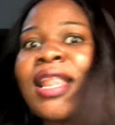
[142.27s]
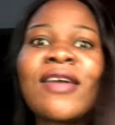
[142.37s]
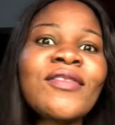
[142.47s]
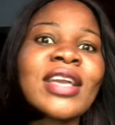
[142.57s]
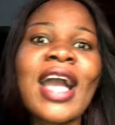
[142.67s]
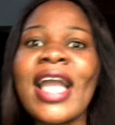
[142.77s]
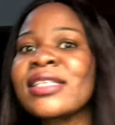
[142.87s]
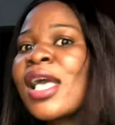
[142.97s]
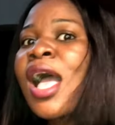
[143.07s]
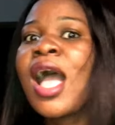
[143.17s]
love you guys.
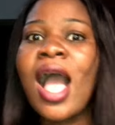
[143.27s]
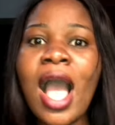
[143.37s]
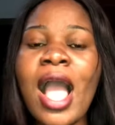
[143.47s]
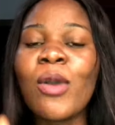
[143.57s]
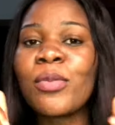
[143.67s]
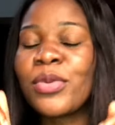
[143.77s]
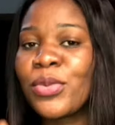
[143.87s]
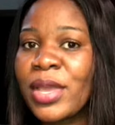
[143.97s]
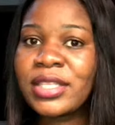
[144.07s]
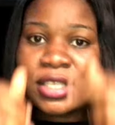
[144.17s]
I will be
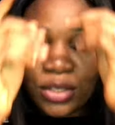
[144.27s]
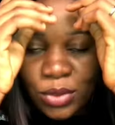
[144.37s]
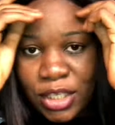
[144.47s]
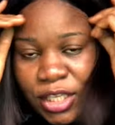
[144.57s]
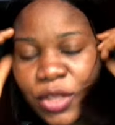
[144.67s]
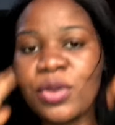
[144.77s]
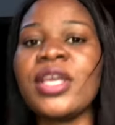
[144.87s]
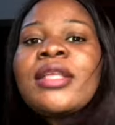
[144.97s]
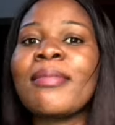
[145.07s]
waiting to see you in